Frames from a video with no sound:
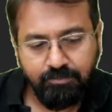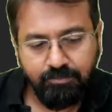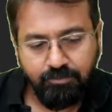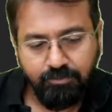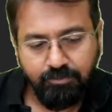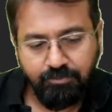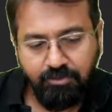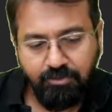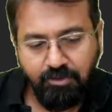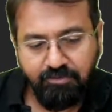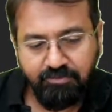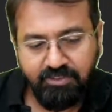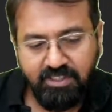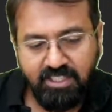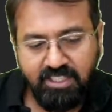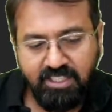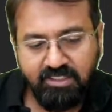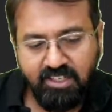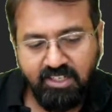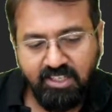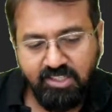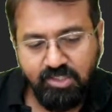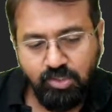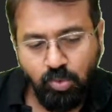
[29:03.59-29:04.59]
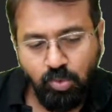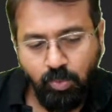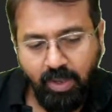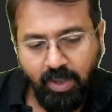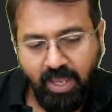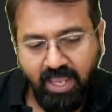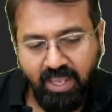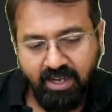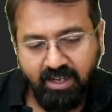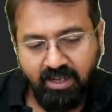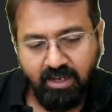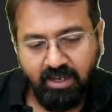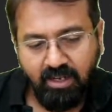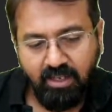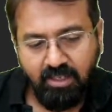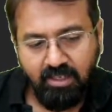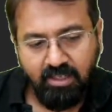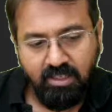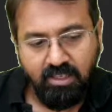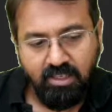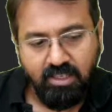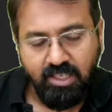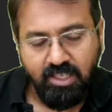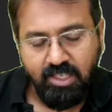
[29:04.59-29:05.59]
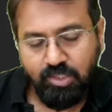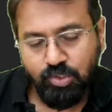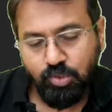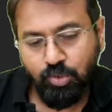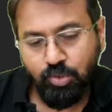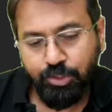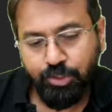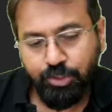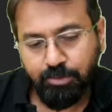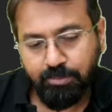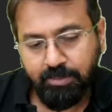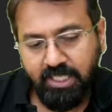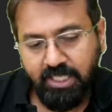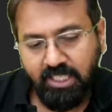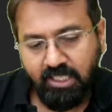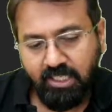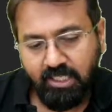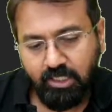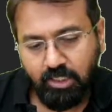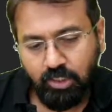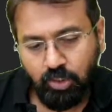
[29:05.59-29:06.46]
53 square, it's going to be